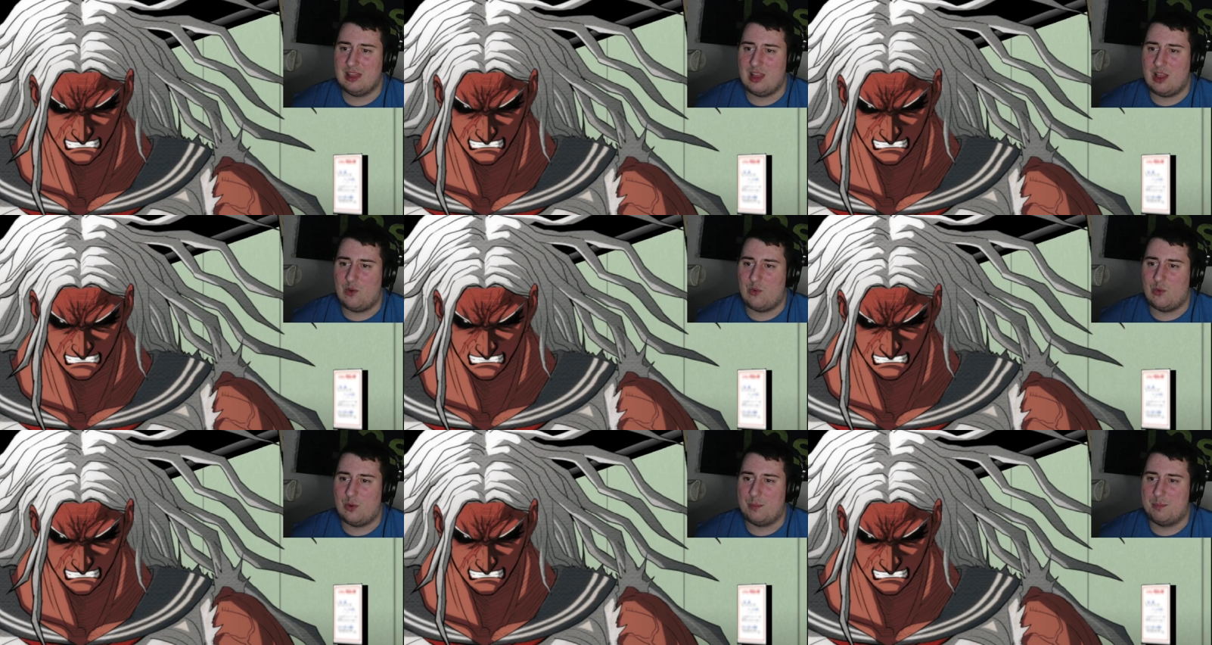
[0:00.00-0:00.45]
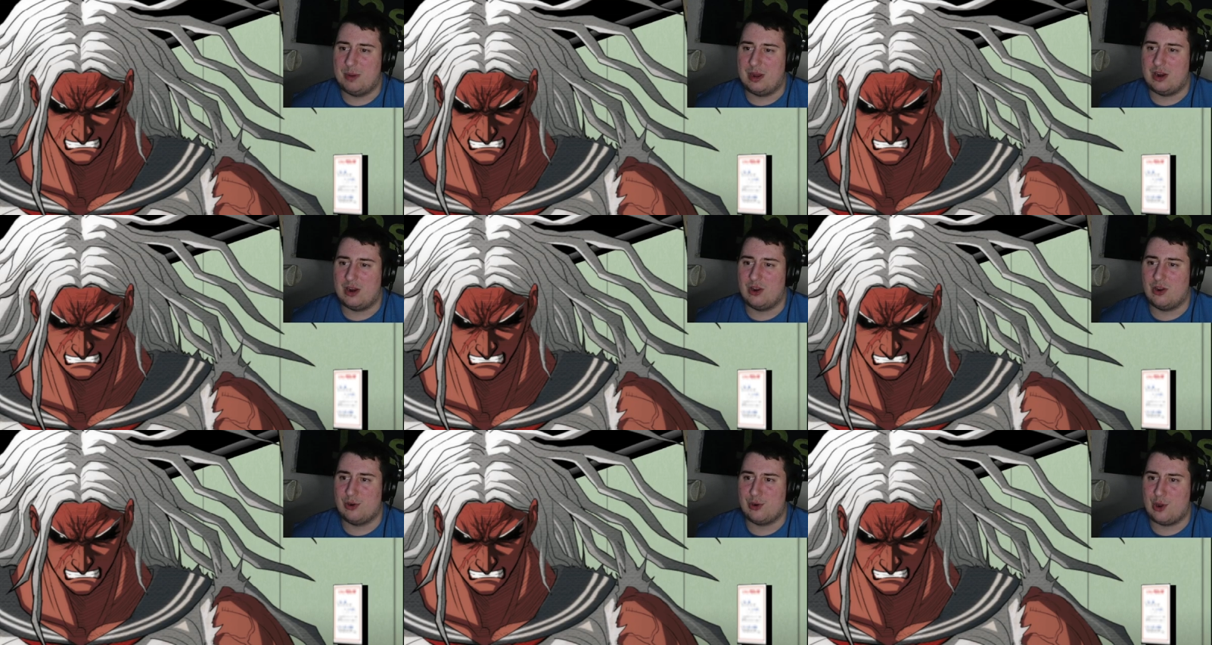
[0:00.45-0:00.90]
Speaker 1: But hurt
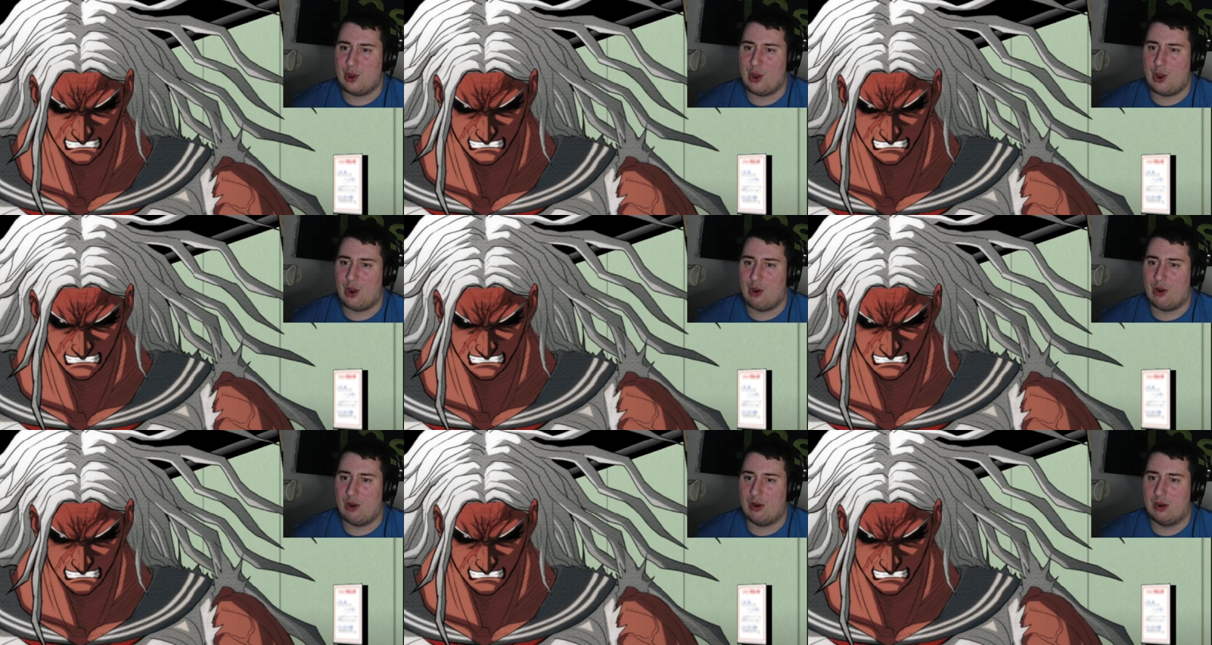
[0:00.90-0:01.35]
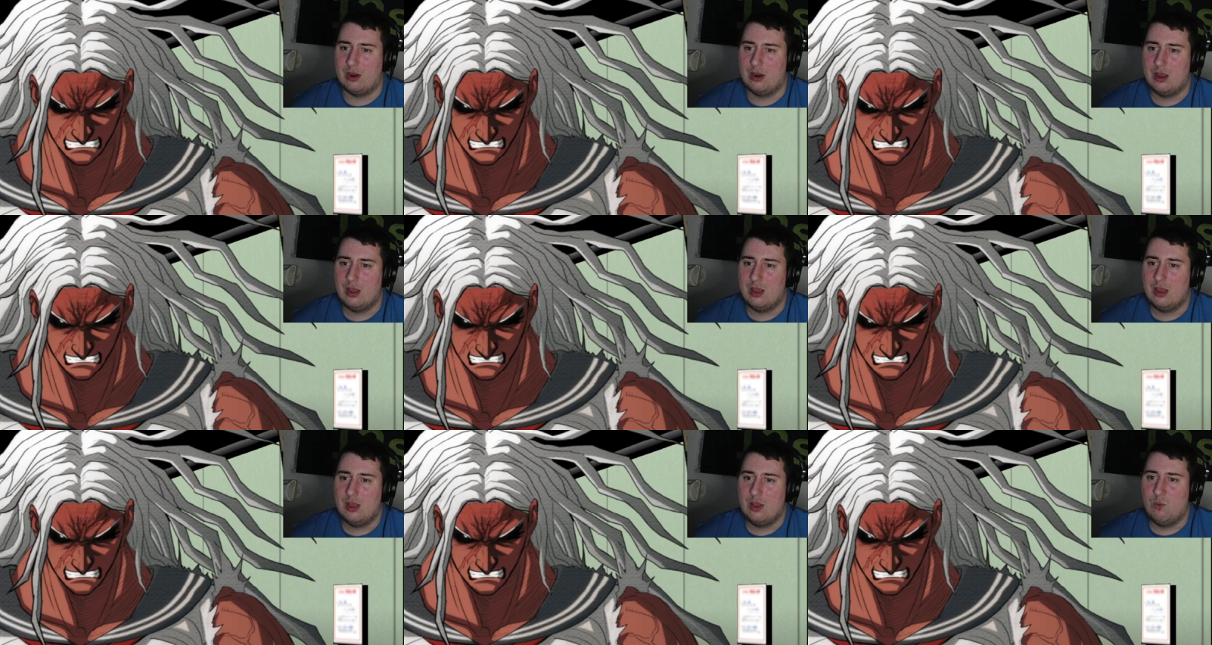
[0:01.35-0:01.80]
her.
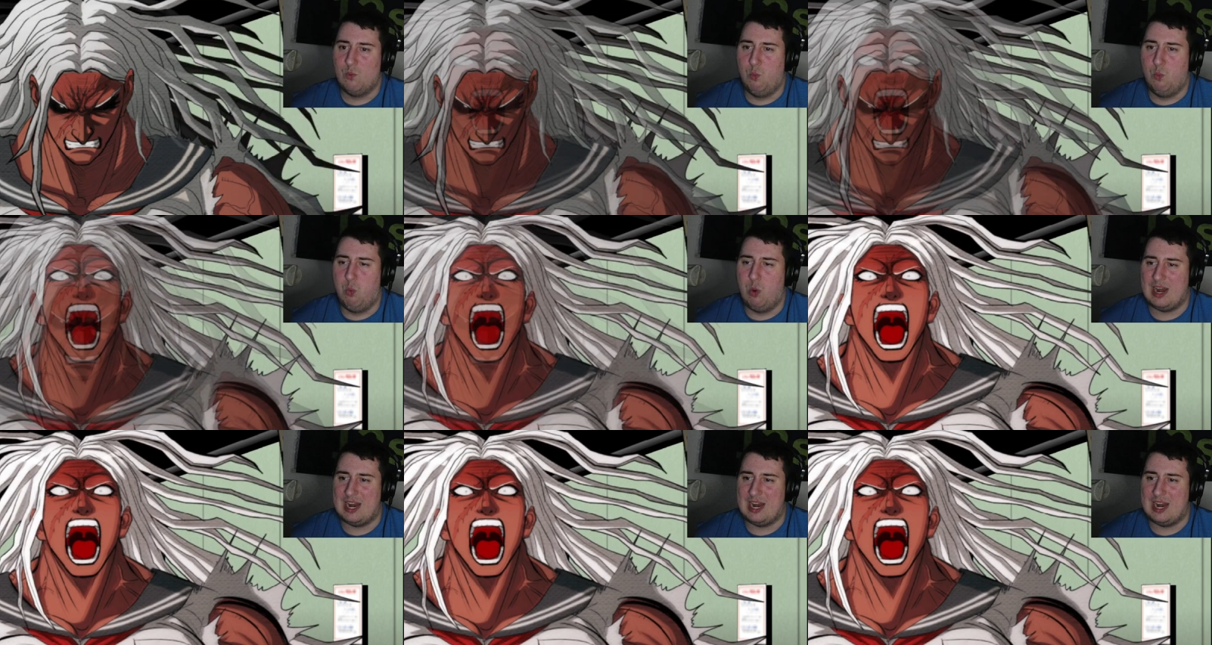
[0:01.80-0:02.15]
What is